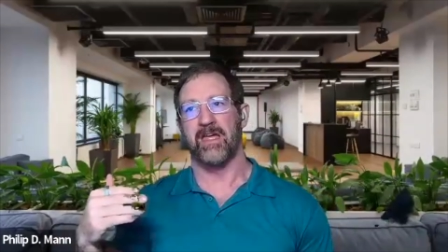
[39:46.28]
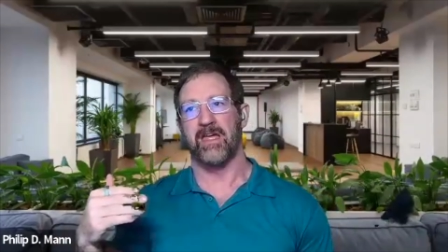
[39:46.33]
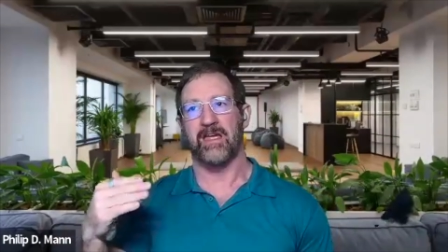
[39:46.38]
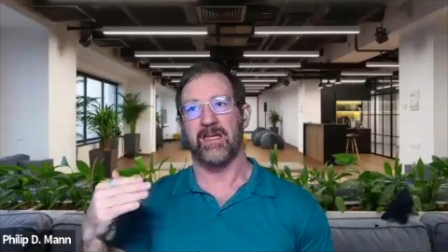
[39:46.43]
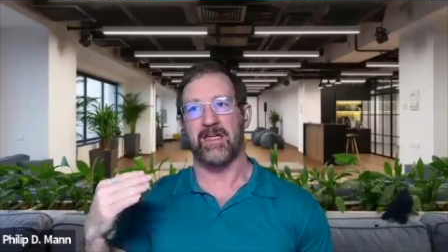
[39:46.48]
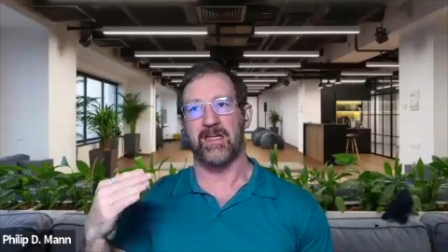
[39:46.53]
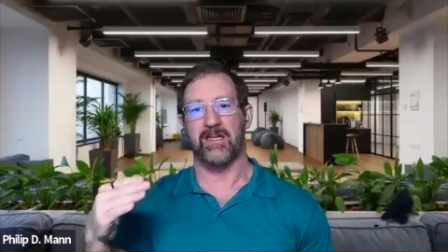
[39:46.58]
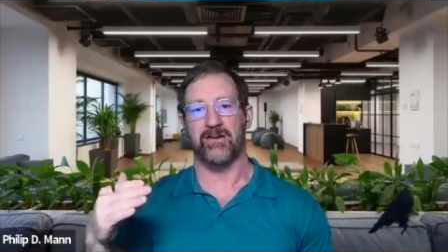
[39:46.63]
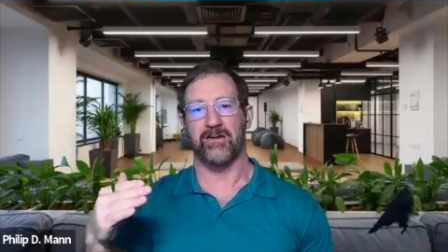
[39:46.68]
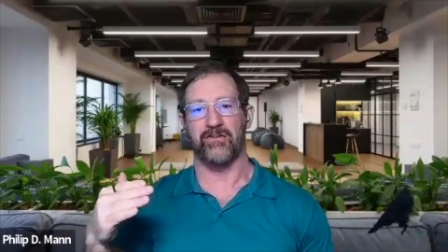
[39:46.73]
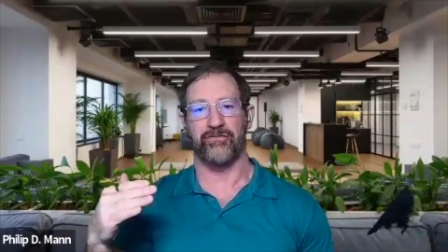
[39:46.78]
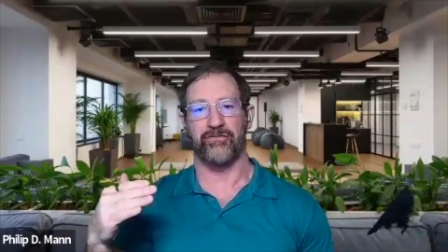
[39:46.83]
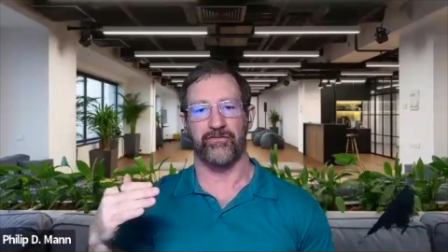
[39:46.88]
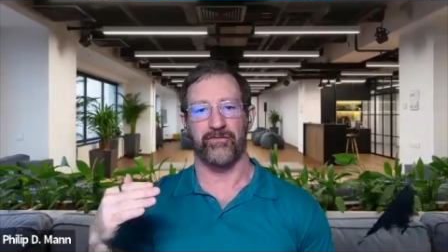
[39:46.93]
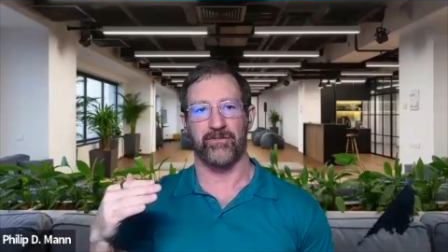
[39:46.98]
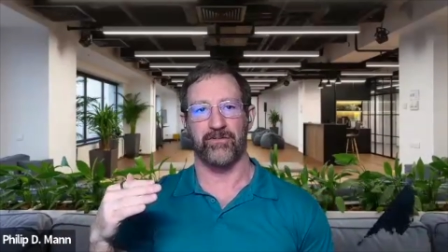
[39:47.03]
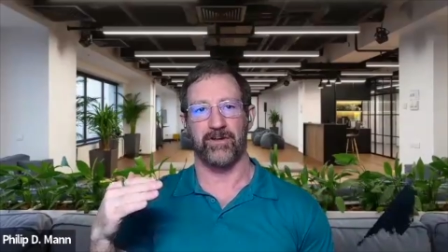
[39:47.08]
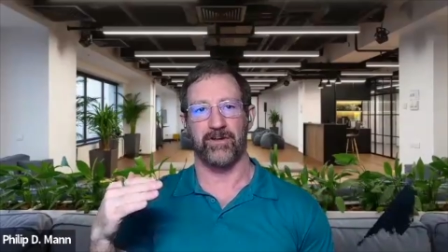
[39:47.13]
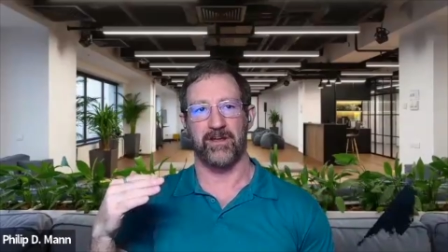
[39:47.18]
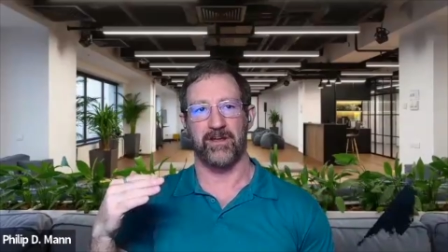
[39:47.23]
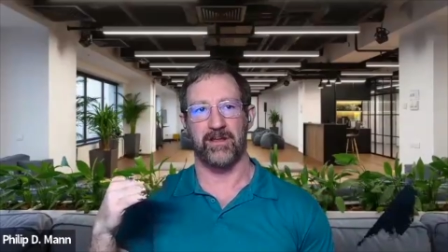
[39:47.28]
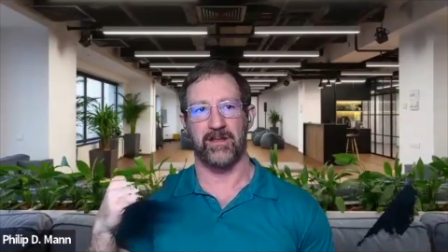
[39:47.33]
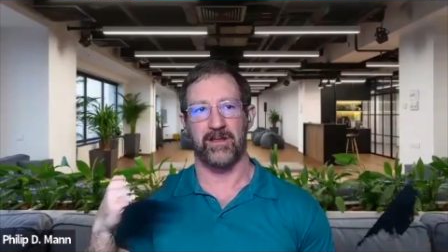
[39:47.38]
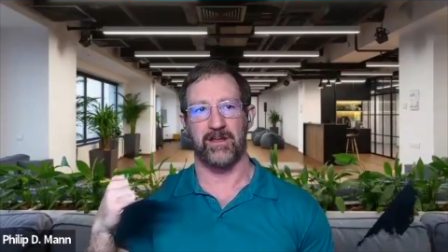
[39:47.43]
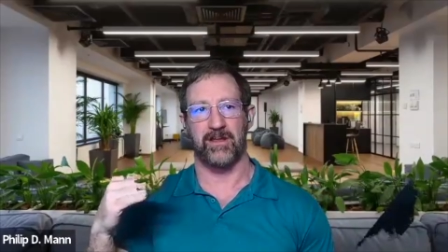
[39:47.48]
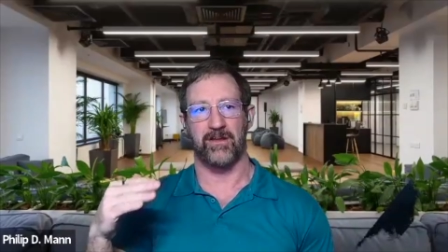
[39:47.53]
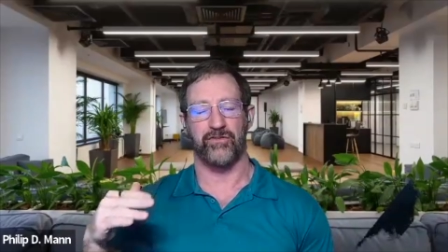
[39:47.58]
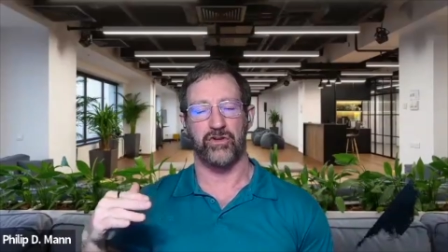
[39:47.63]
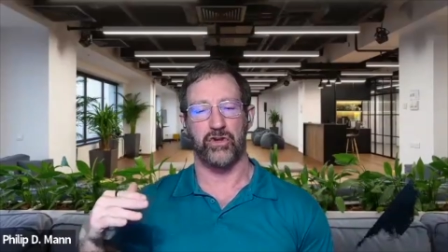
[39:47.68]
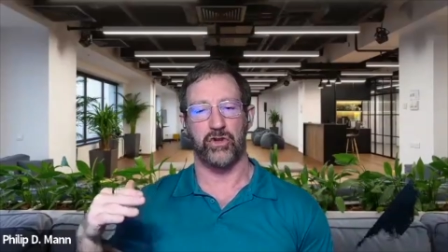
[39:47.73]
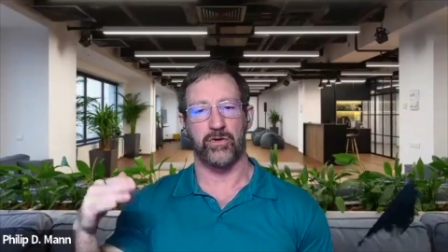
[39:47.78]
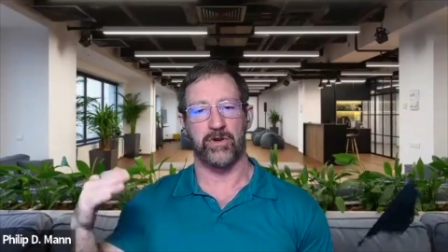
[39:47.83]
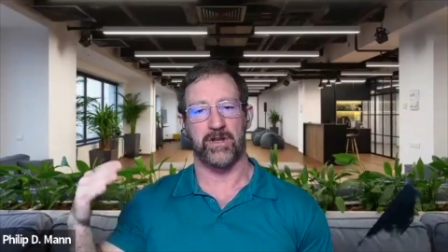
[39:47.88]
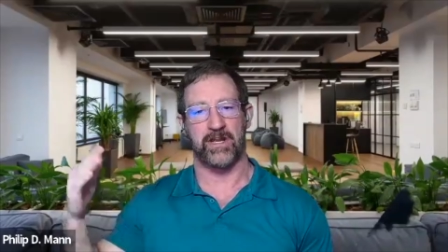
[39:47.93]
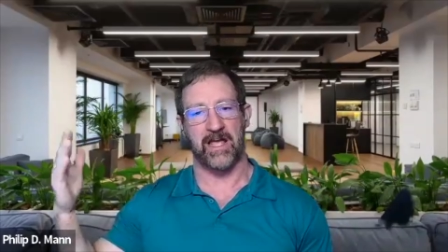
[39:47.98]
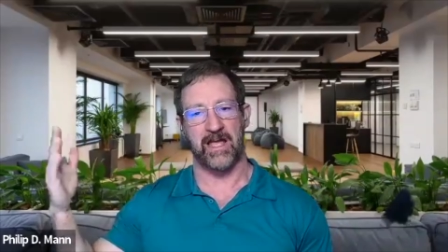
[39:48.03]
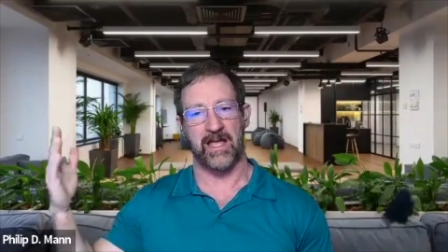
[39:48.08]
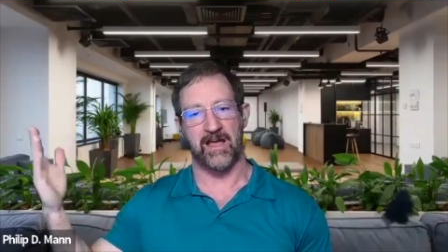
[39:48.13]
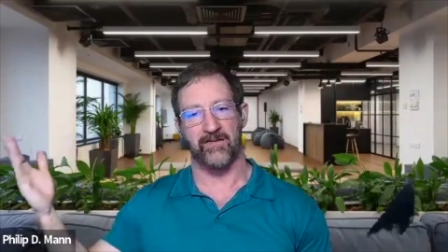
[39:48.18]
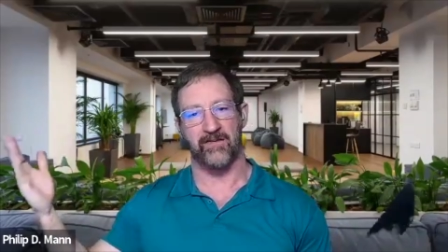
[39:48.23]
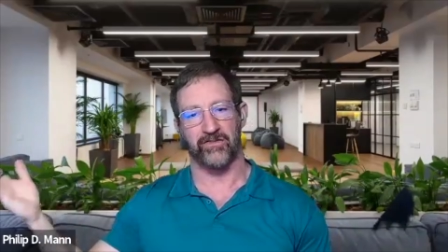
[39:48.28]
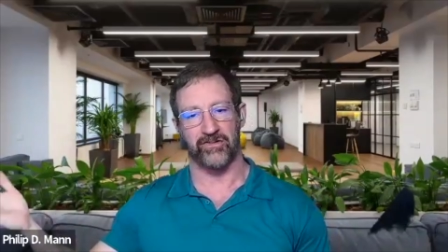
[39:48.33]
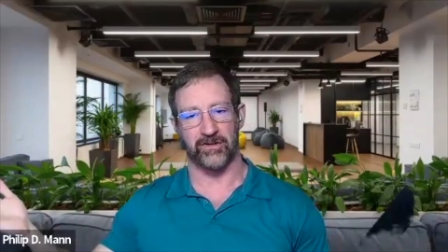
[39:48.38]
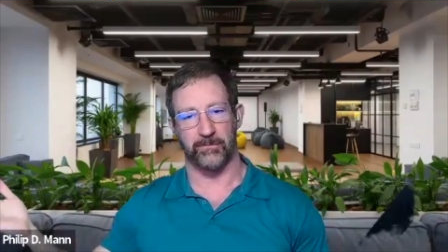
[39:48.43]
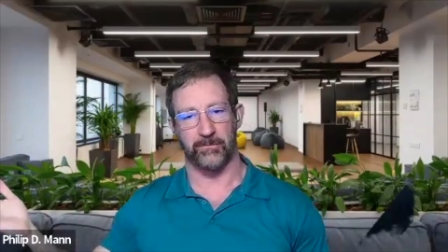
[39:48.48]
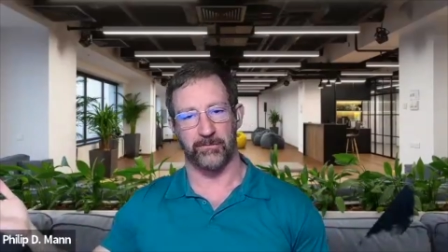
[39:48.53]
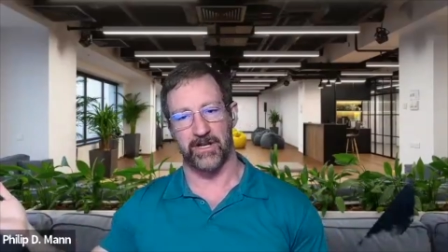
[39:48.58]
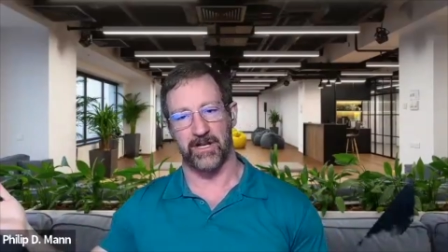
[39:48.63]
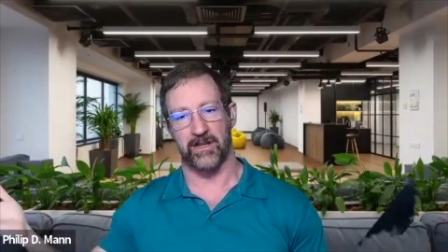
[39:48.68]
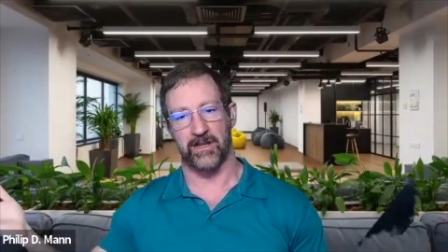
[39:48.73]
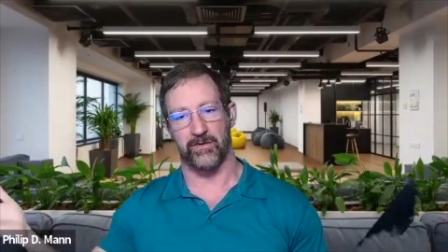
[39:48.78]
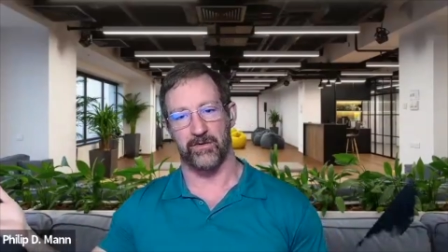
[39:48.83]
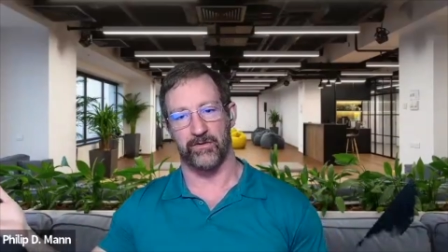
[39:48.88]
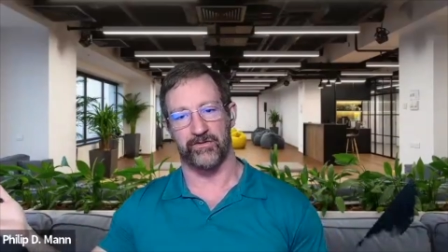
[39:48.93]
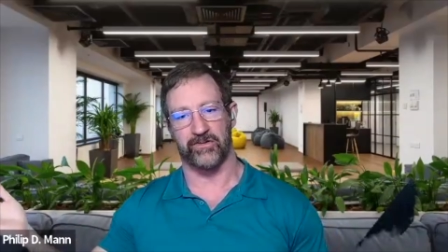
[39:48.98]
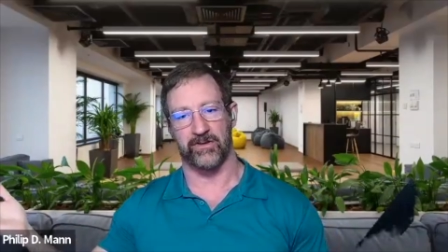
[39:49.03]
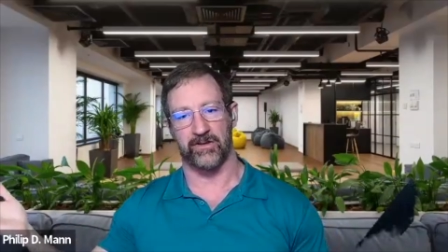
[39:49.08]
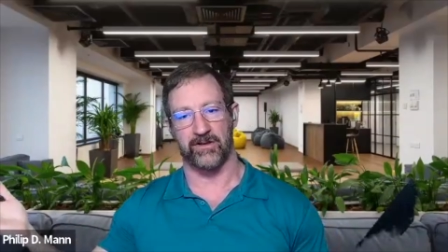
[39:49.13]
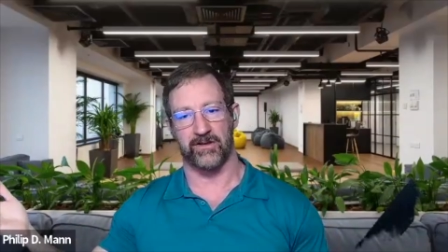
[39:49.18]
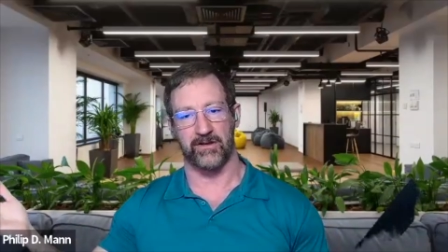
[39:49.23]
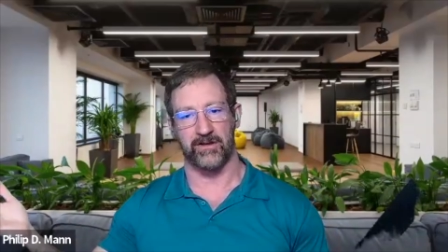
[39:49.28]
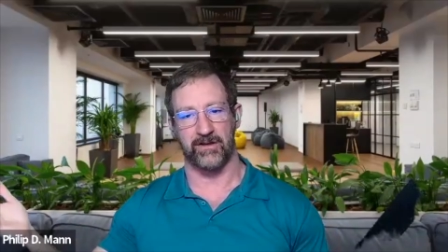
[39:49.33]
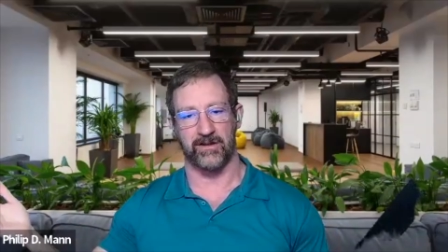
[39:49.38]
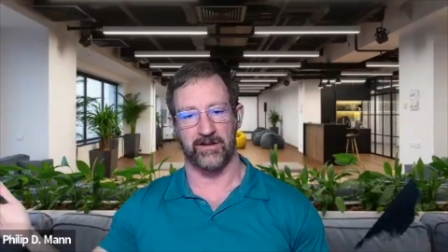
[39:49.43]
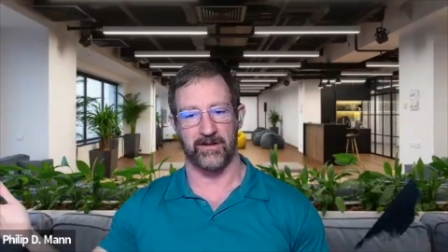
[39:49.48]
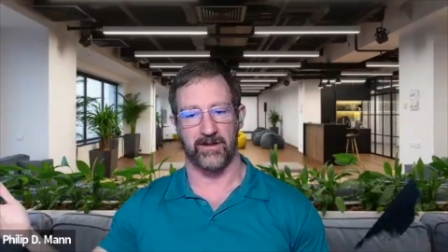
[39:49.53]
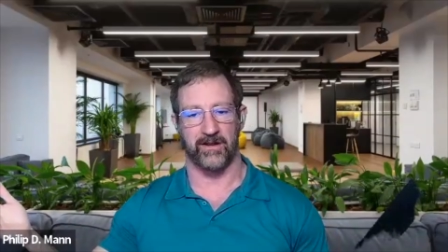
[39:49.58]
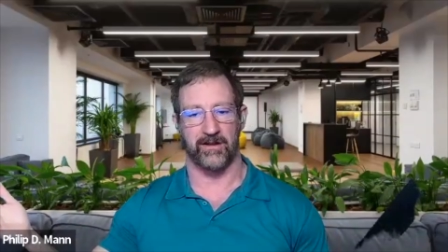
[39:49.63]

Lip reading: if if you can have somebody who's an